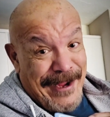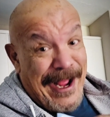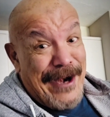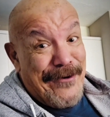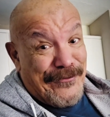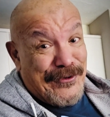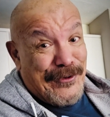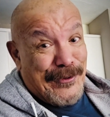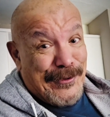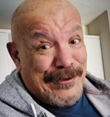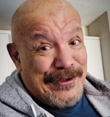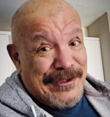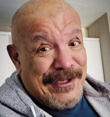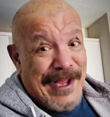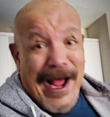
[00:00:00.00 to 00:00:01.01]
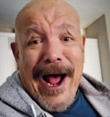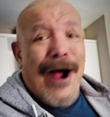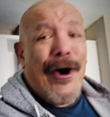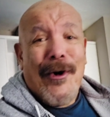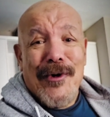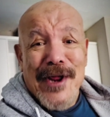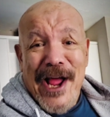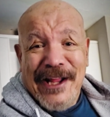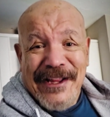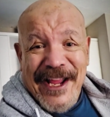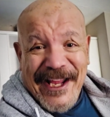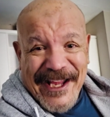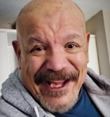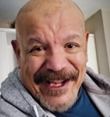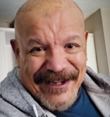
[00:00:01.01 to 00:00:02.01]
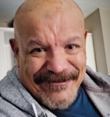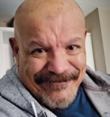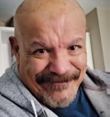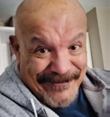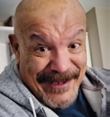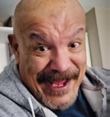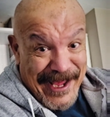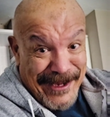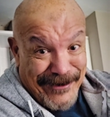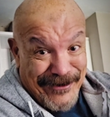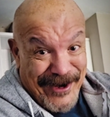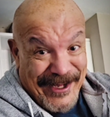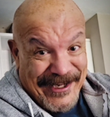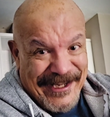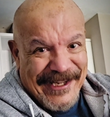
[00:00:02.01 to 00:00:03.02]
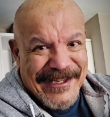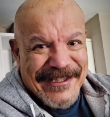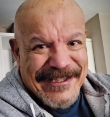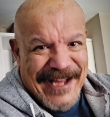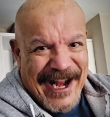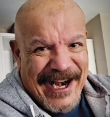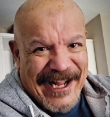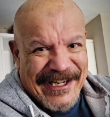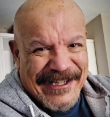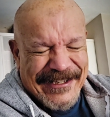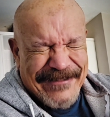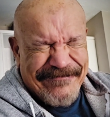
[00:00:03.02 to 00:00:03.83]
And of course, a horiatiki, a Greek salad.